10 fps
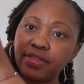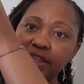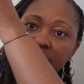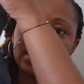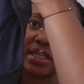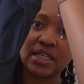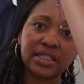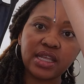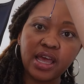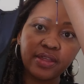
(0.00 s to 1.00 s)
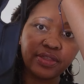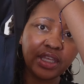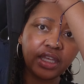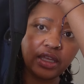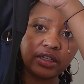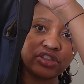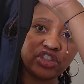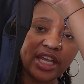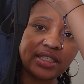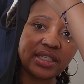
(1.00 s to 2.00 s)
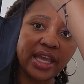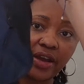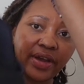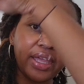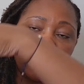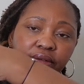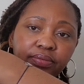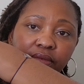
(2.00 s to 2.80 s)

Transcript: this is the chest area